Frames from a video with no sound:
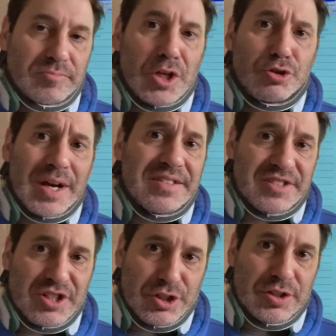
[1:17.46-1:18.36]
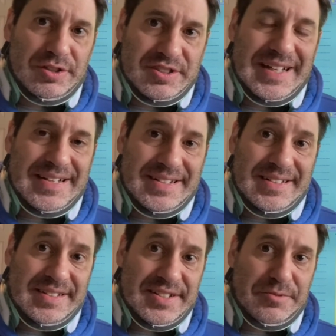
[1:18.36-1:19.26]
transitional
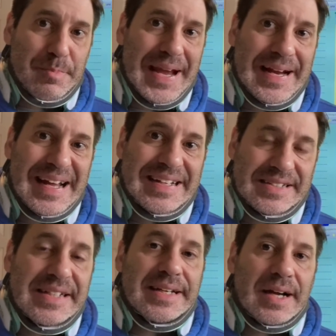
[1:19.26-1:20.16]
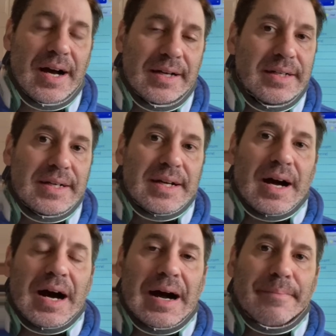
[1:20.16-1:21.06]
sentences, main idea.
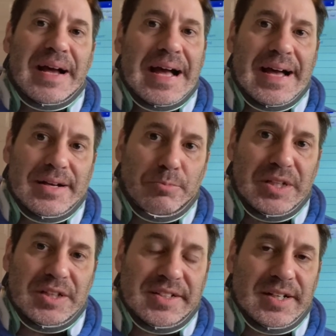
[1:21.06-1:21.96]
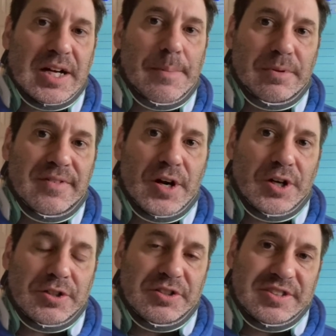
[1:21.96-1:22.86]
And we looked at a couple of
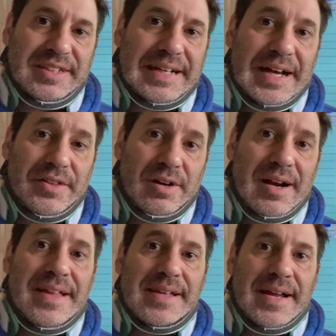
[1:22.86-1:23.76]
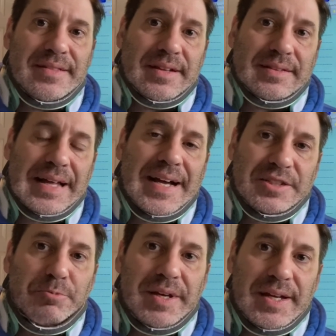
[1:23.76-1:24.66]
articles together. And then
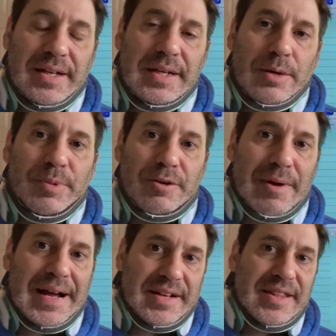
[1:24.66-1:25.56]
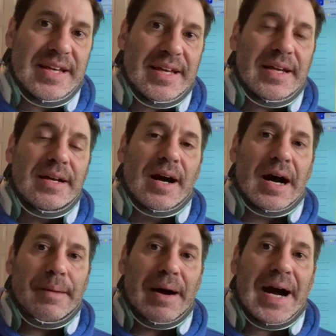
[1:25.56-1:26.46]
last week, we read the
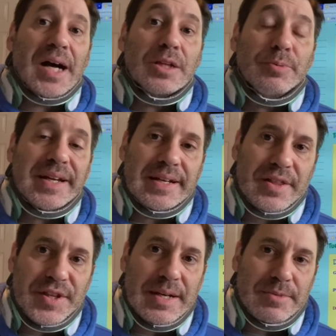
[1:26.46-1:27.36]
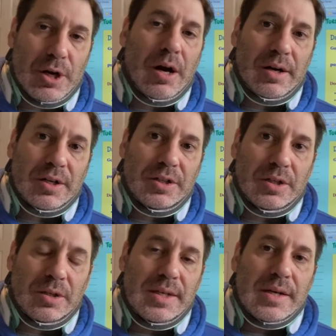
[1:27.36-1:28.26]
Halloween-themed
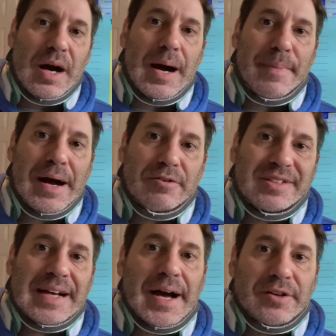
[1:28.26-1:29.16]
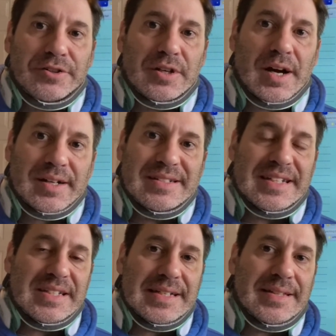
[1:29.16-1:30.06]
article about Donald Duck,
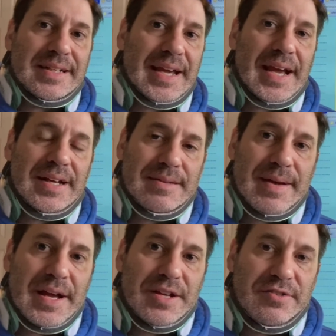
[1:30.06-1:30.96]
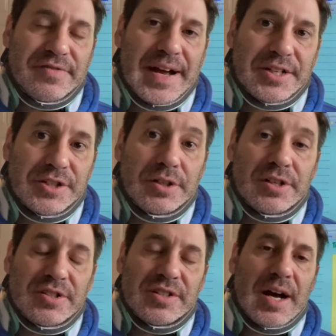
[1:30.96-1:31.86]
Disney, and the candy
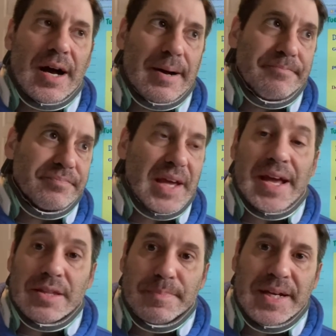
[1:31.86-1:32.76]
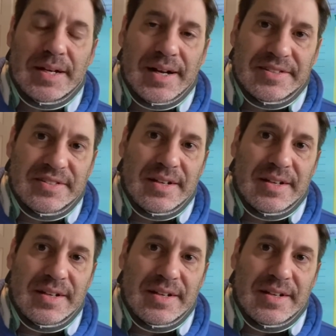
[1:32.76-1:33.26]
manufacturers, and the Peanuts,